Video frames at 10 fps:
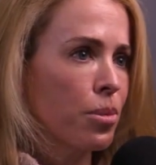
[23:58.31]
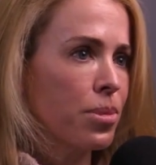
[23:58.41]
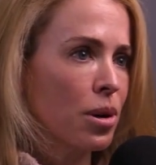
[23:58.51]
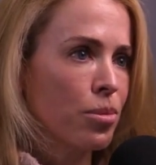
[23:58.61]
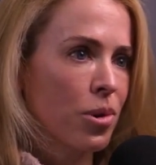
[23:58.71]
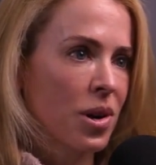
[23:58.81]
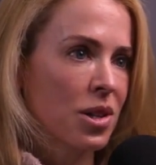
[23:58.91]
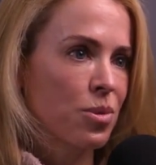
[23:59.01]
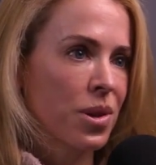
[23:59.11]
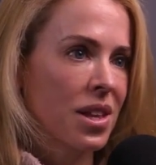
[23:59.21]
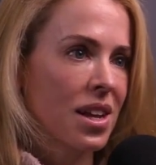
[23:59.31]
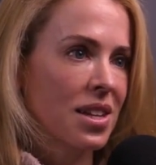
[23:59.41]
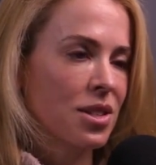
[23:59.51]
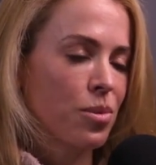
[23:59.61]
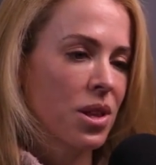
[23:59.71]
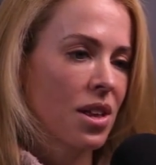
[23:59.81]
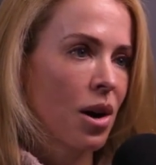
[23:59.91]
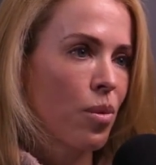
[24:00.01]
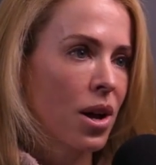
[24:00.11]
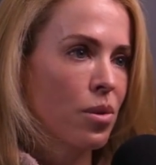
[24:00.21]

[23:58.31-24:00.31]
billboards within it. So we thought, why